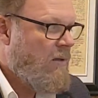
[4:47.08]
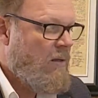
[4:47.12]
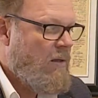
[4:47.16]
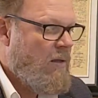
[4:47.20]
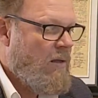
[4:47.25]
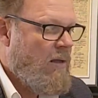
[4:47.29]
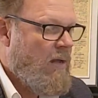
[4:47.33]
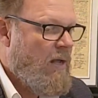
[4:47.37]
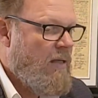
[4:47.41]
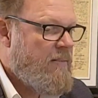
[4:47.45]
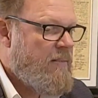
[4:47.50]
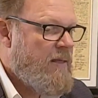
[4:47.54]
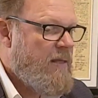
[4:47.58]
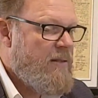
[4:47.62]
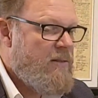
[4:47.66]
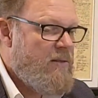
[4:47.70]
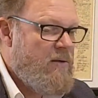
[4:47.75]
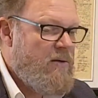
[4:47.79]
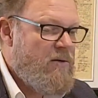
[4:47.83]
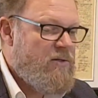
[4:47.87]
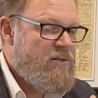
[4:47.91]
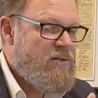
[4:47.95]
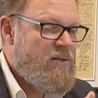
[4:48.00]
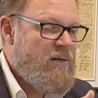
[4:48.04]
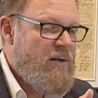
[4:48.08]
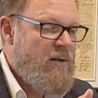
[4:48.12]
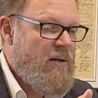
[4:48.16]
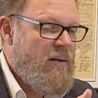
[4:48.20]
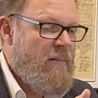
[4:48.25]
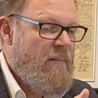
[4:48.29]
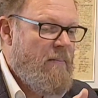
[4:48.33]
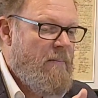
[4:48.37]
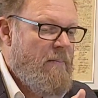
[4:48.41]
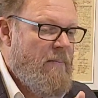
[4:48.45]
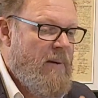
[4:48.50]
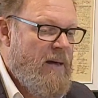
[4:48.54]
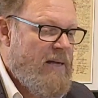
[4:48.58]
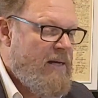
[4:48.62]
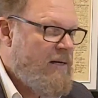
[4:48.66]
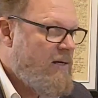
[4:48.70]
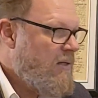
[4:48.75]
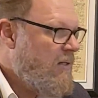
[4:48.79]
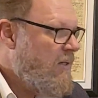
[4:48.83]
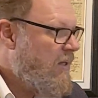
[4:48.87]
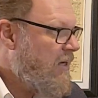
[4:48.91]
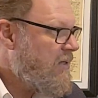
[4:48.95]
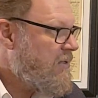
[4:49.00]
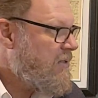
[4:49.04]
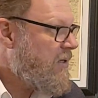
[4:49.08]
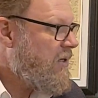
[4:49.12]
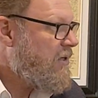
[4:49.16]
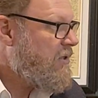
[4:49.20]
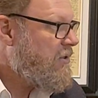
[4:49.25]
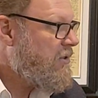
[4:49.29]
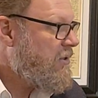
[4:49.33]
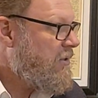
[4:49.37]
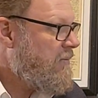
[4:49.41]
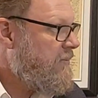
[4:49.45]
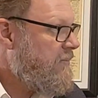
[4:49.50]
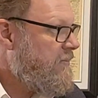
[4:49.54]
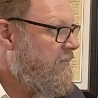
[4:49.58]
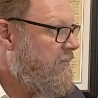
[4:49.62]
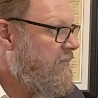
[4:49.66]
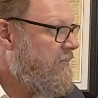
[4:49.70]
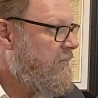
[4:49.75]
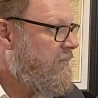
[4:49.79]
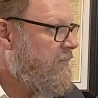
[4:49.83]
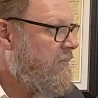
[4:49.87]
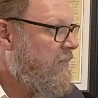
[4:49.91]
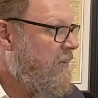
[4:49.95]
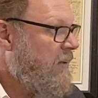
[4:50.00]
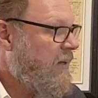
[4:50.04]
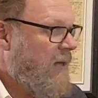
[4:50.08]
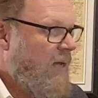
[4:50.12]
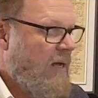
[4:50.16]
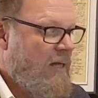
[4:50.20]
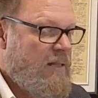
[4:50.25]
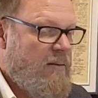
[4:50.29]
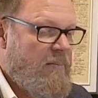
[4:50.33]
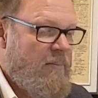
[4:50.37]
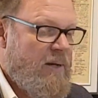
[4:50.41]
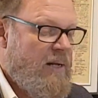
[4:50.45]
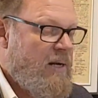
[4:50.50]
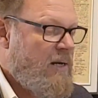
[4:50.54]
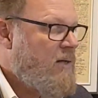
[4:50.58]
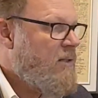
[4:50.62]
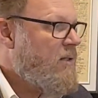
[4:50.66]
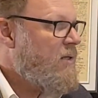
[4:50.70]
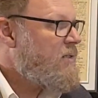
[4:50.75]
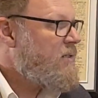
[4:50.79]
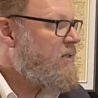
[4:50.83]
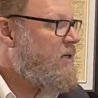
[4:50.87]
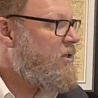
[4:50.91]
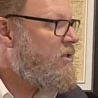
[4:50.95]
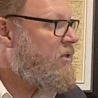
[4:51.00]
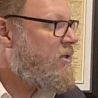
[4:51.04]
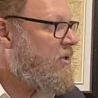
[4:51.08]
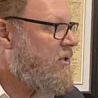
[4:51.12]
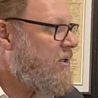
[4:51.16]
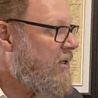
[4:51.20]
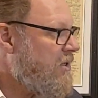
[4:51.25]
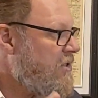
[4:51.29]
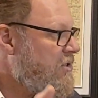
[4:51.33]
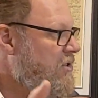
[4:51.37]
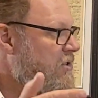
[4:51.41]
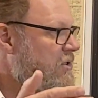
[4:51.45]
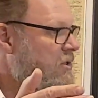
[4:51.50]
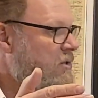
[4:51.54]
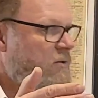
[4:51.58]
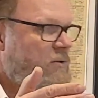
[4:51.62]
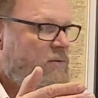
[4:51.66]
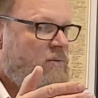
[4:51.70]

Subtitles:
And then there's medicalization, and the medicalization leads to